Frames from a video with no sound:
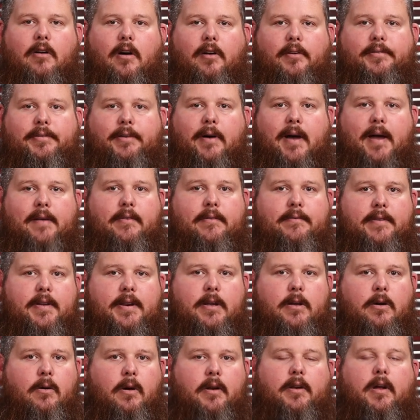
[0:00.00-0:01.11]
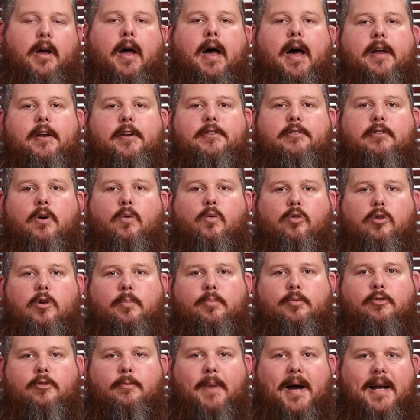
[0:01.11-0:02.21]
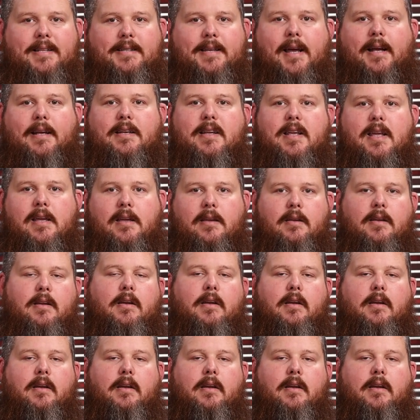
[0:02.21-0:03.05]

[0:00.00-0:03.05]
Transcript: Also, I have a video on how to do a whirlpool, my technique.